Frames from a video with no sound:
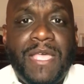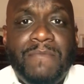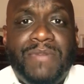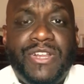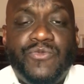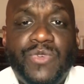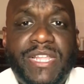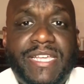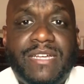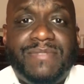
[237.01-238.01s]
but it really
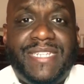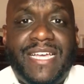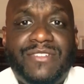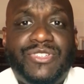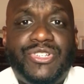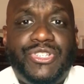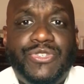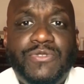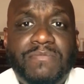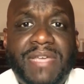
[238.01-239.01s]
comes down to
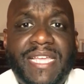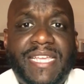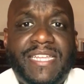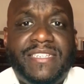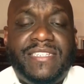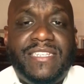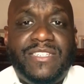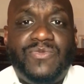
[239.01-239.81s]
two main entities